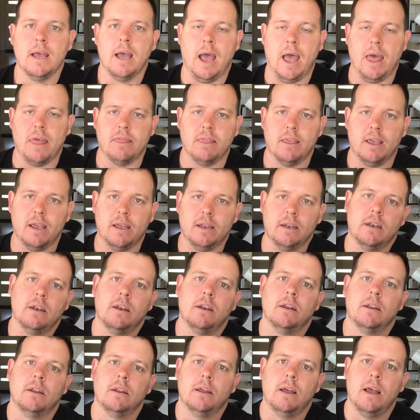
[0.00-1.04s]
and
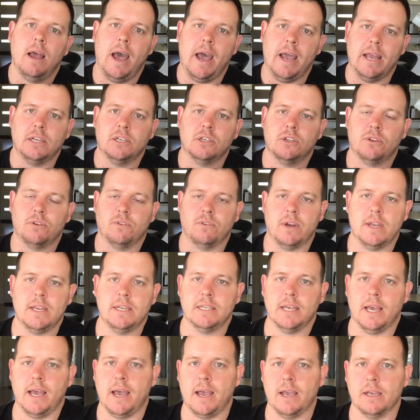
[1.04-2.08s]
then H3
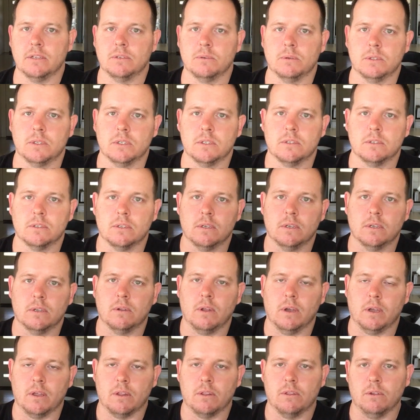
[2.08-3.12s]
tags, which is
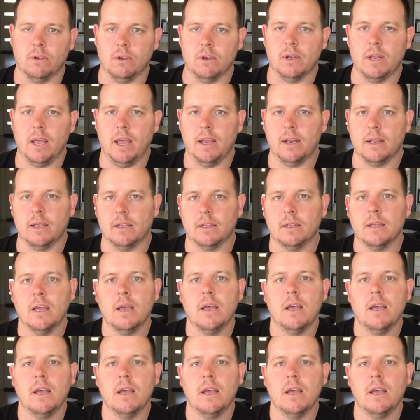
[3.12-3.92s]
like a third heading.